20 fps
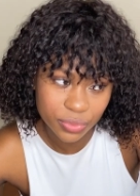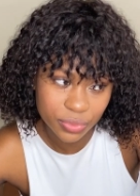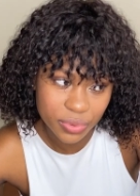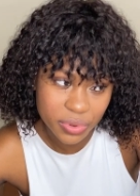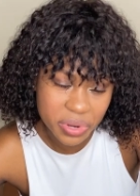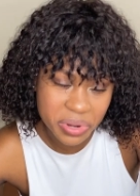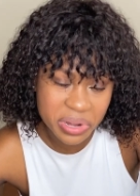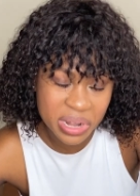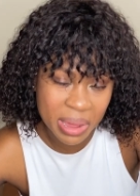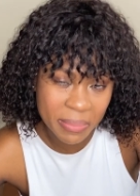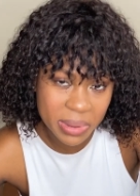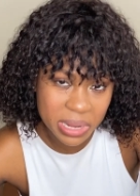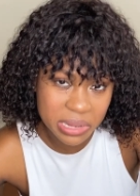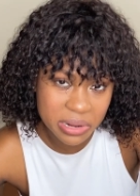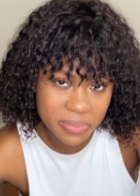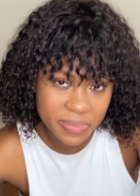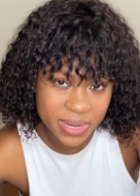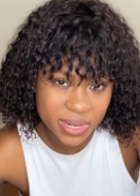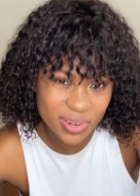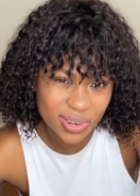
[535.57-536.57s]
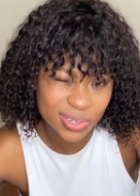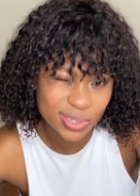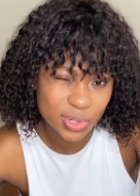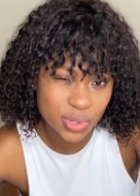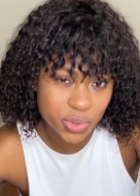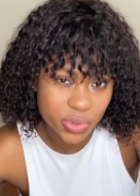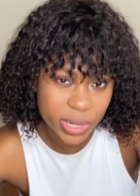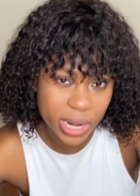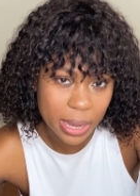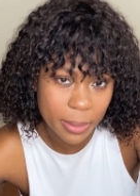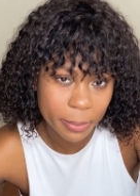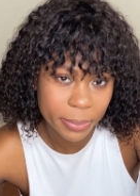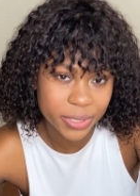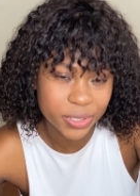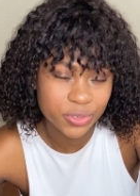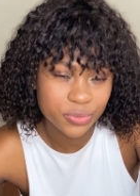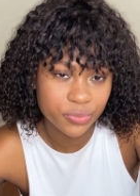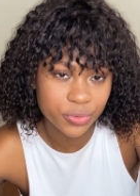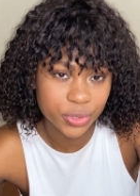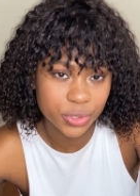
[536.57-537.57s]
numb a little bit, not too numb,
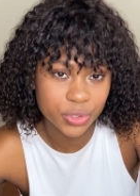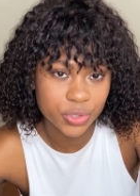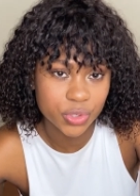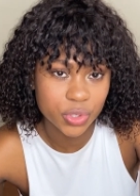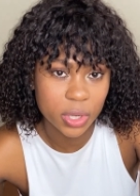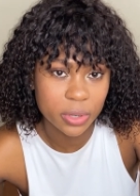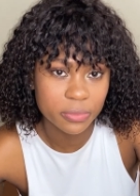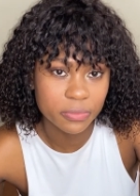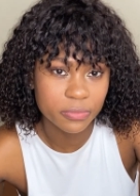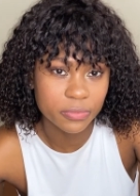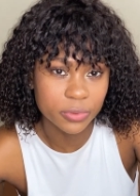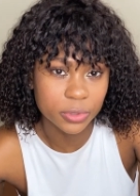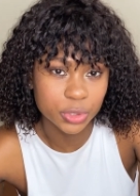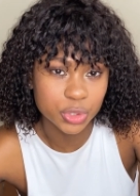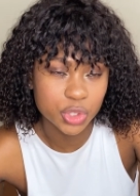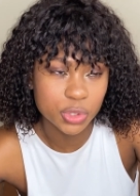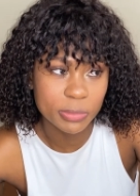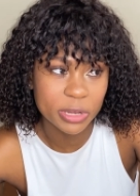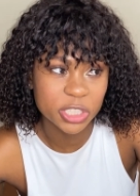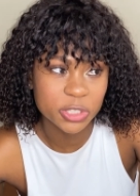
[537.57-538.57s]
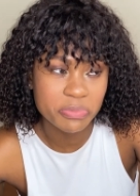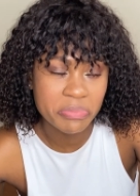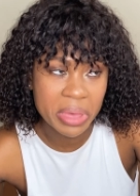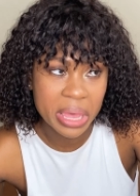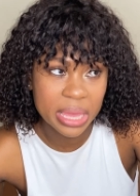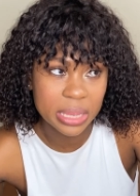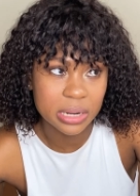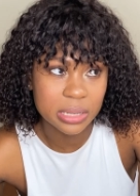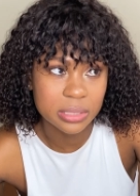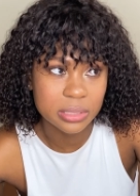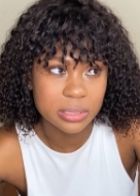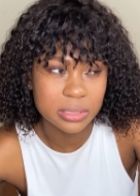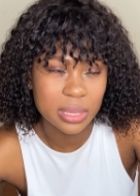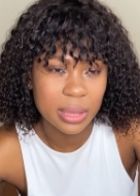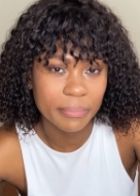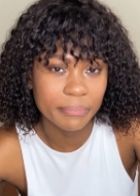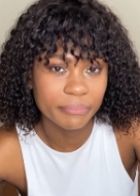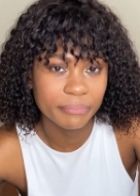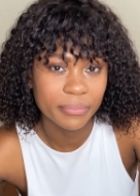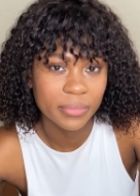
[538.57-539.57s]
but for you to not feel too much pain, and
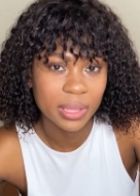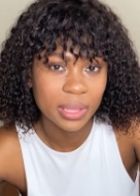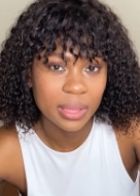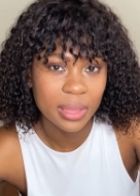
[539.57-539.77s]
some